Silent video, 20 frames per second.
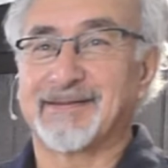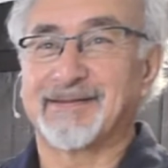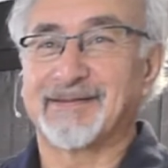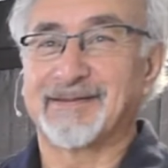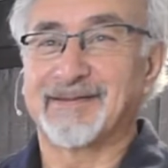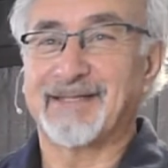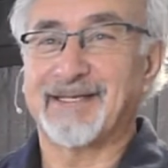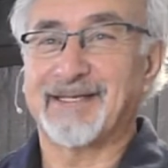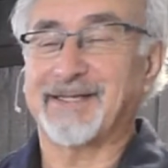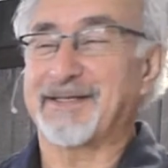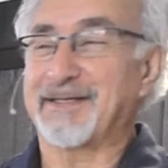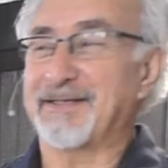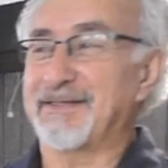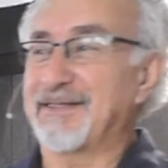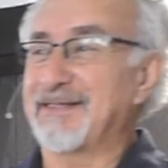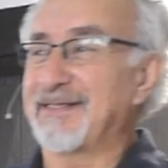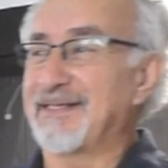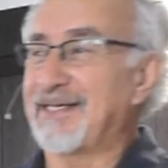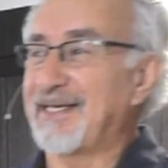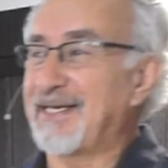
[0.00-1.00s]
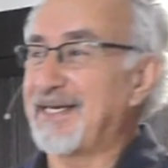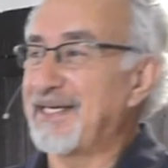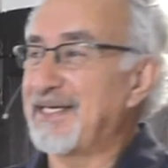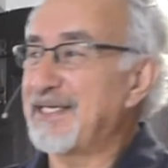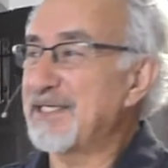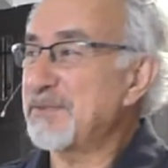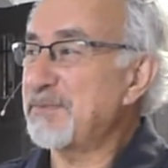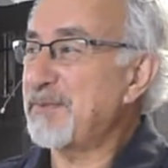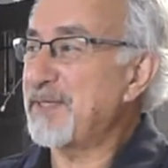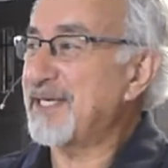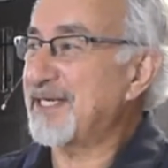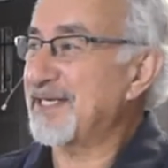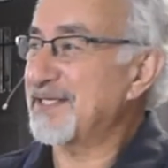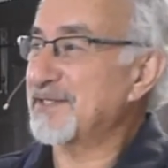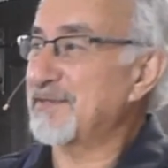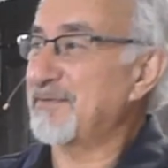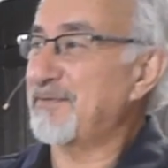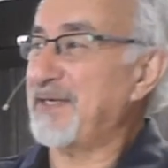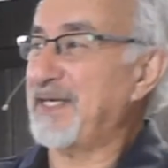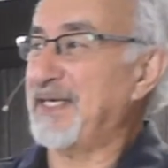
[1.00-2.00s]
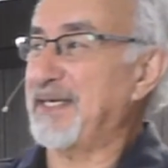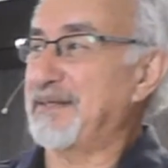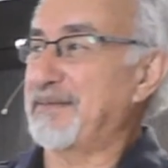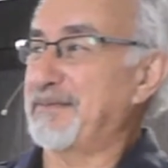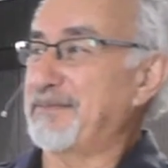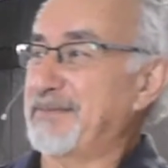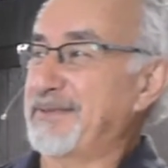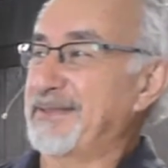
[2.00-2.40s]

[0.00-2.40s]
Thank you. It is because of him.